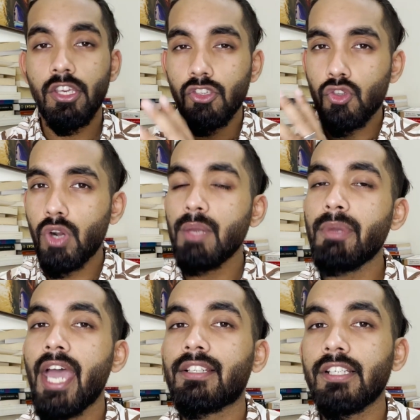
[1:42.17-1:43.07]
Stripe
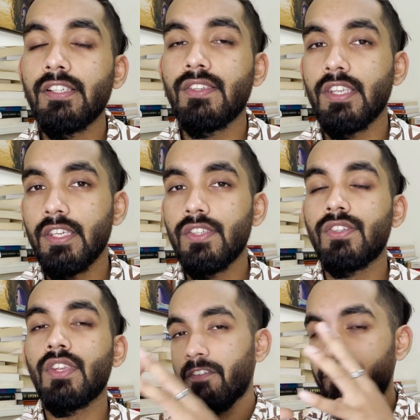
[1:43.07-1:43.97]
Atlas
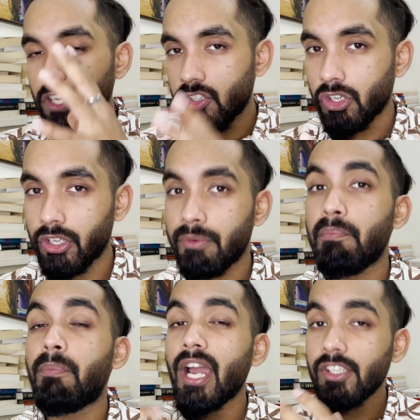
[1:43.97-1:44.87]
is a feature
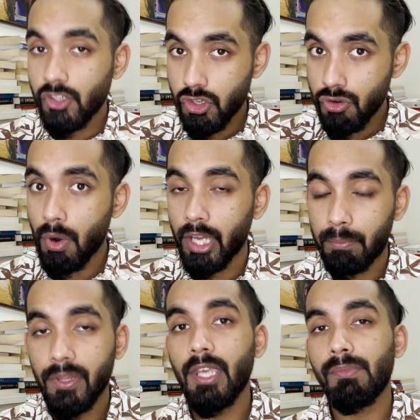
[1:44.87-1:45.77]
by
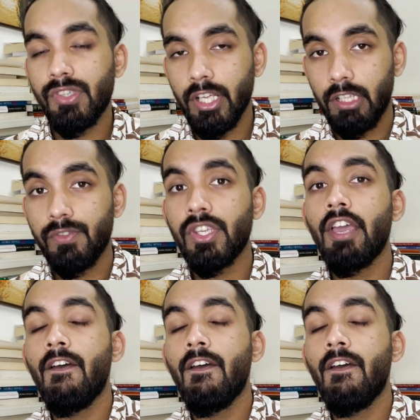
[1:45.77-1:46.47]
Stripe themselves